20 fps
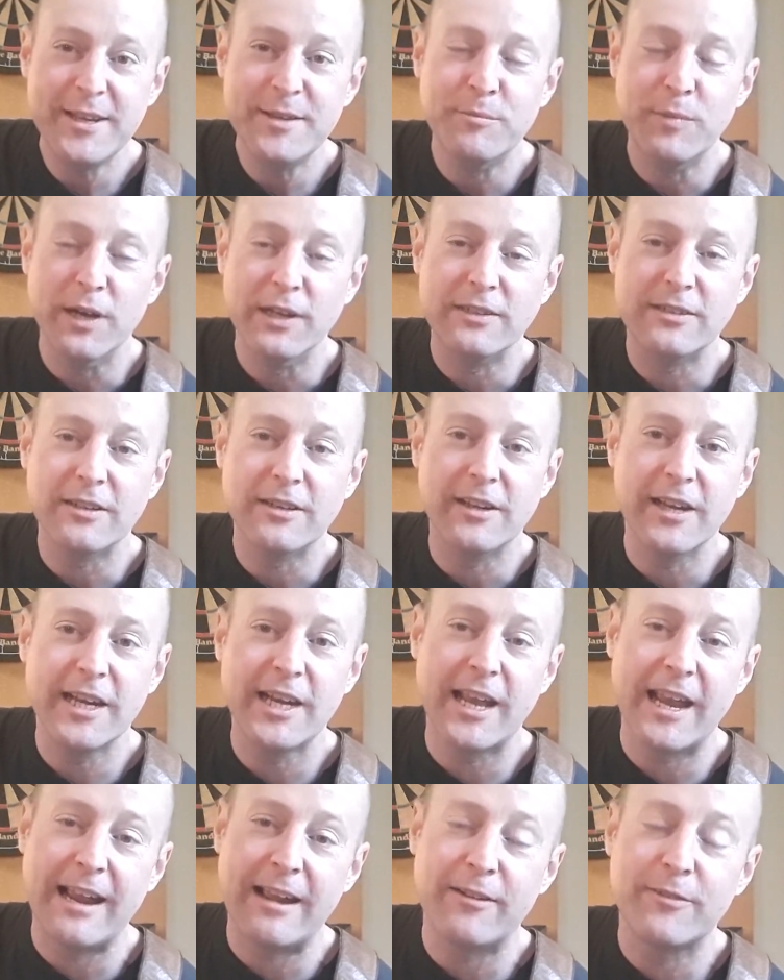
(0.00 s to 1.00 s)
But
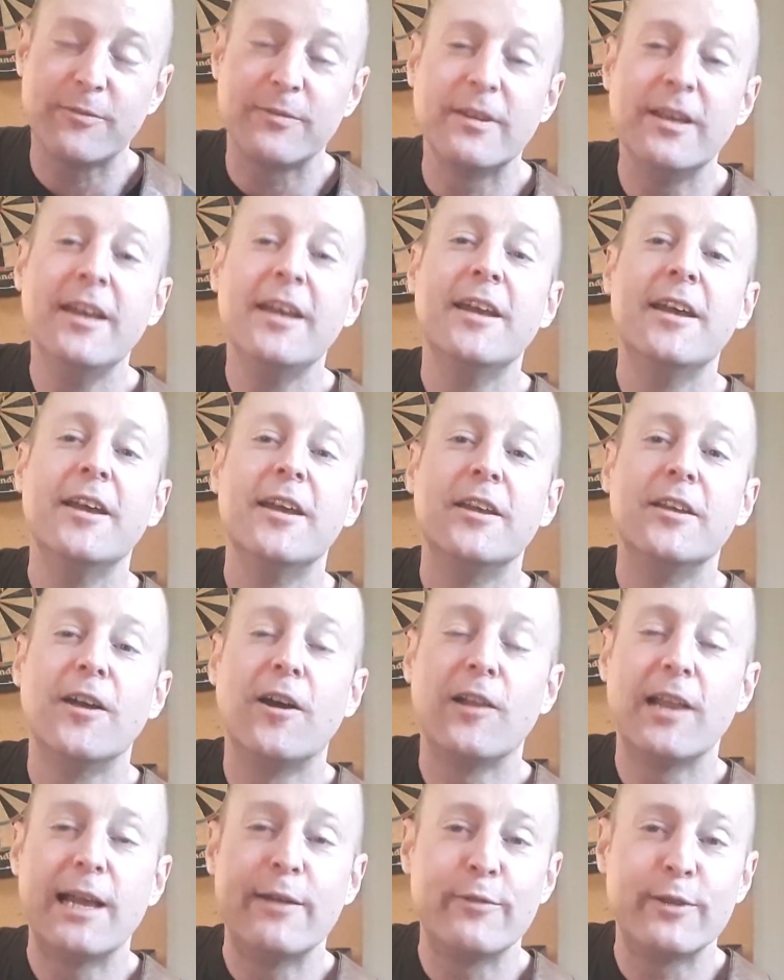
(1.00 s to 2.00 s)
anyhow,
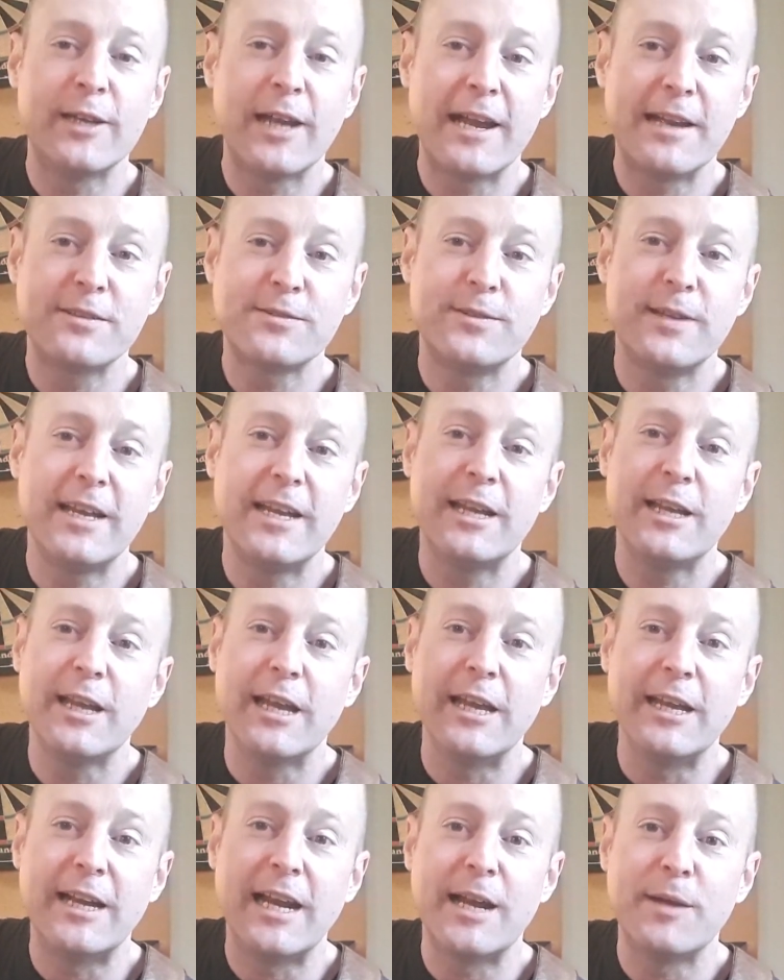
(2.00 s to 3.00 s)
y'all have a nice day, and I